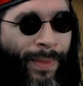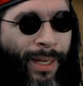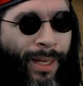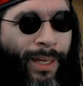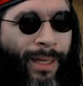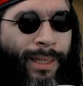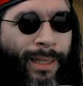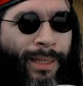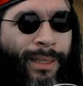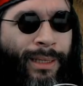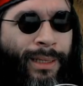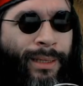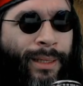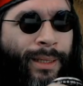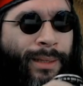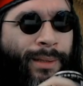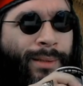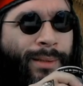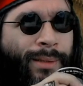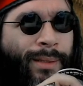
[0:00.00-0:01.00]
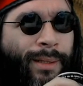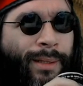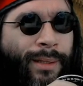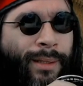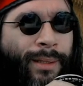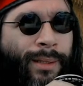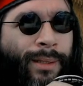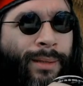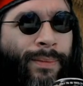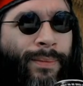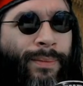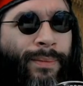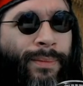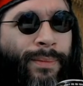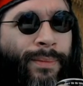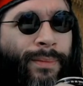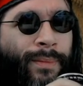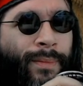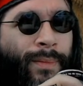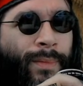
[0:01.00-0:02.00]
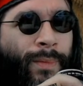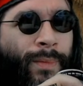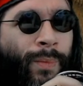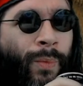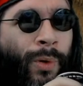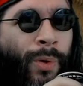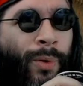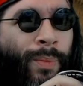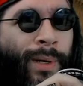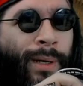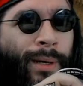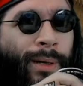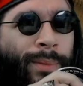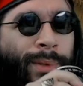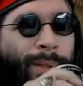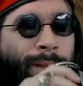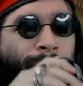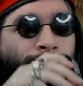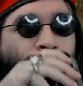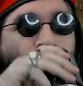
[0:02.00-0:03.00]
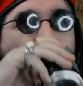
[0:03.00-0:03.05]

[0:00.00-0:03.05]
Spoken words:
Let's see, what am I up to?